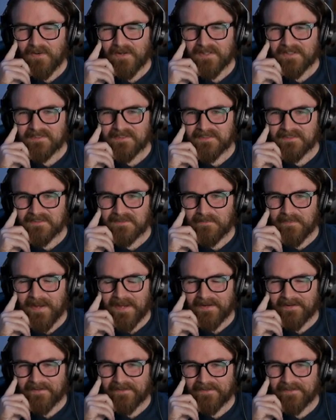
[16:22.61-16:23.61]
I guess it doesn't
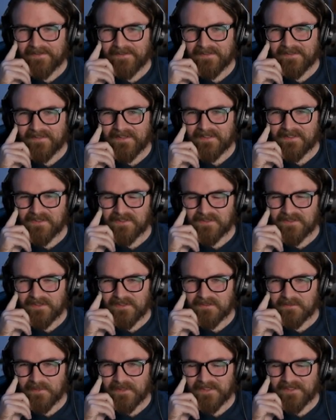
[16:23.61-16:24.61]
matter. It, it's just nod,
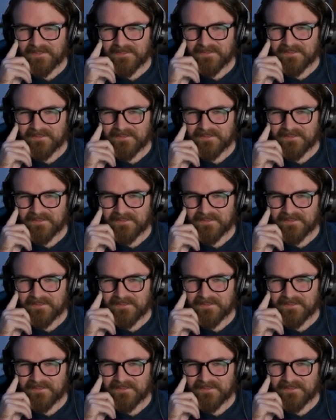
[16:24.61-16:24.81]
cosmetics.